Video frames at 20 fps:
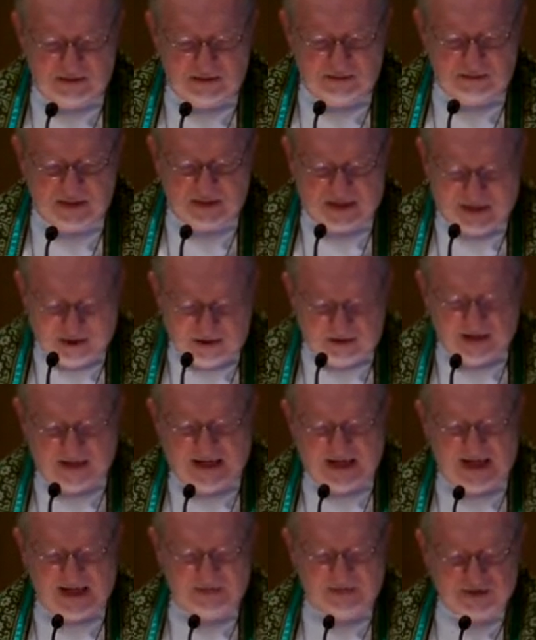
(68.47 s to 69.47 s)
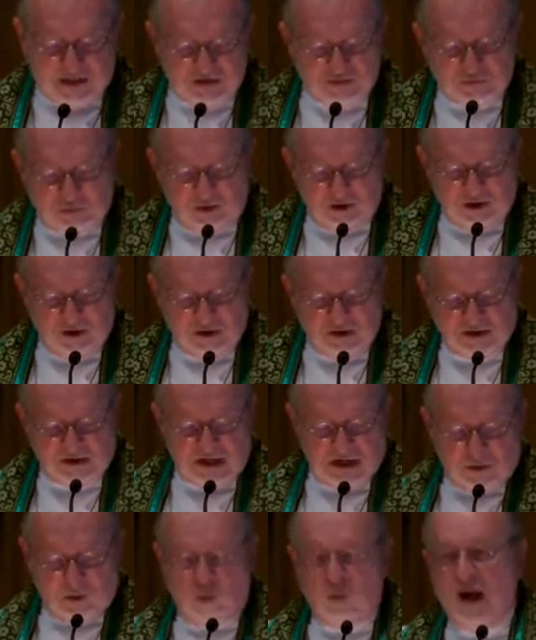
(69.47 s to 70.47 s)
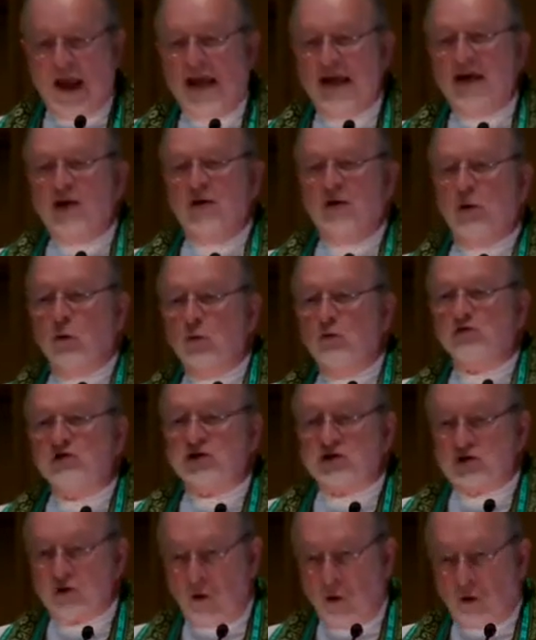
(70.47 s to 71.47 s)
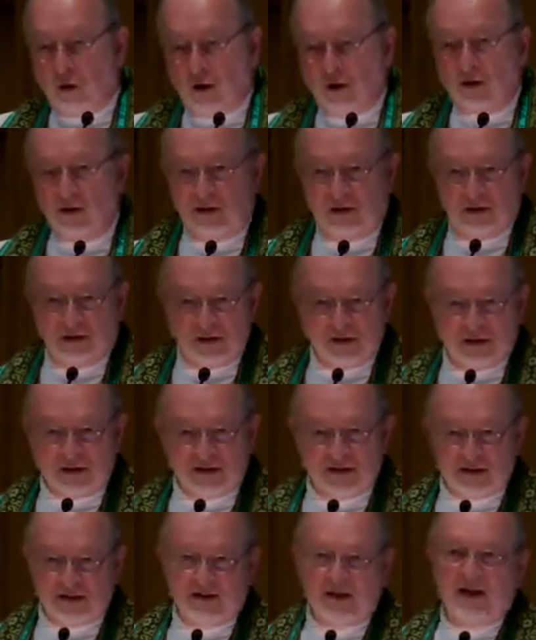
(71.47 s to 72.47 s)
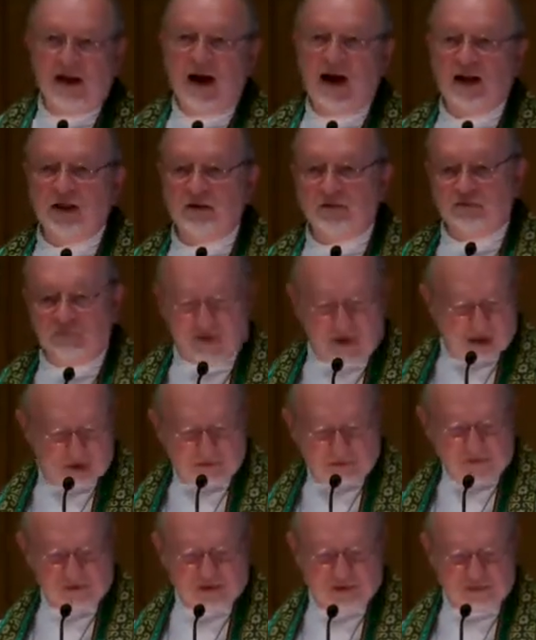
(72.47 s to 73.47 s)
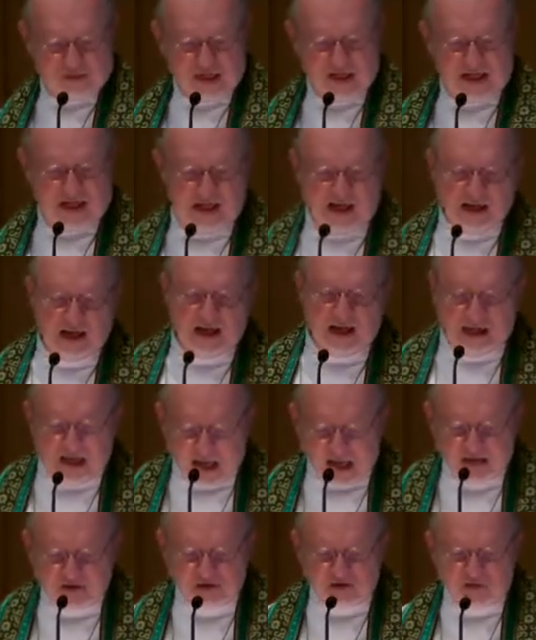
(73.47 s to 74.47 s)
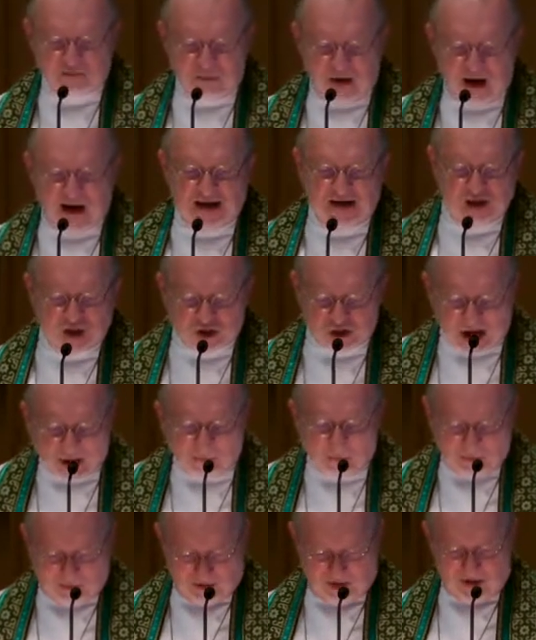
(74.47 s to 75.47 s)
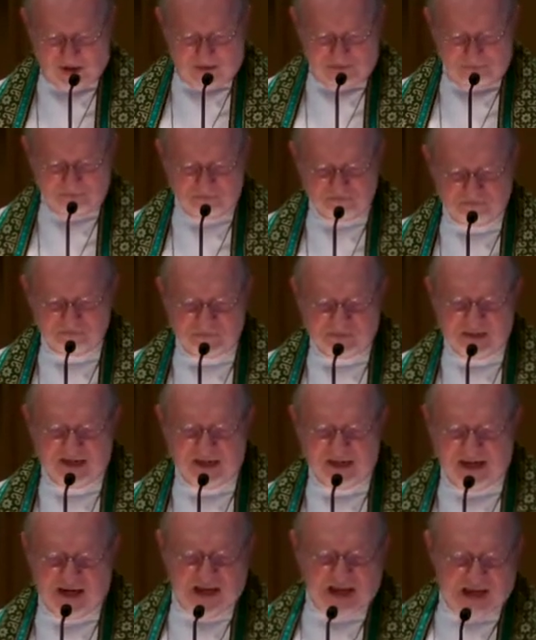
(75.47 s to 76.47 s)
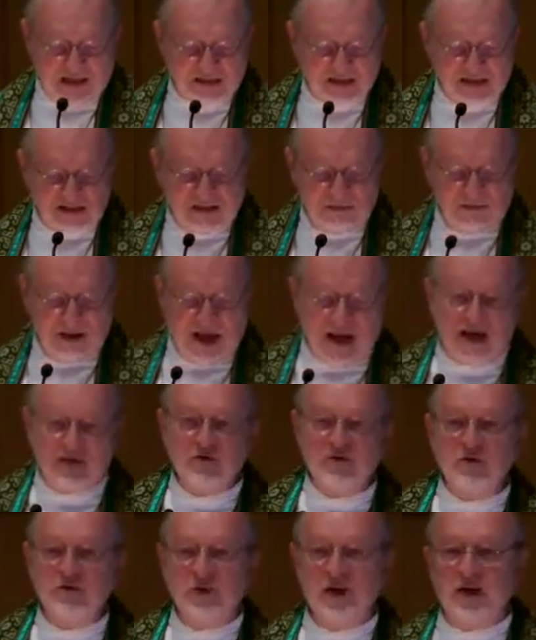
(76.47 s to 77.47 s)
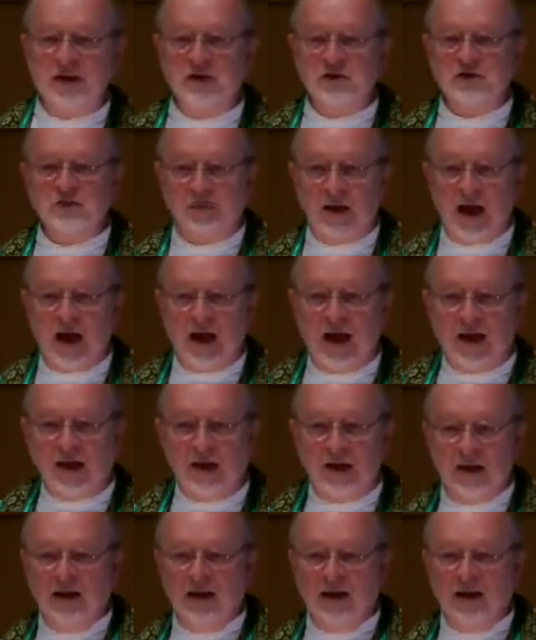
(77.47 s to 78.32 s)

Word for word: But here again, these words Awake, O sword, this is God the Father speaking, against my shepherd and against the man who is my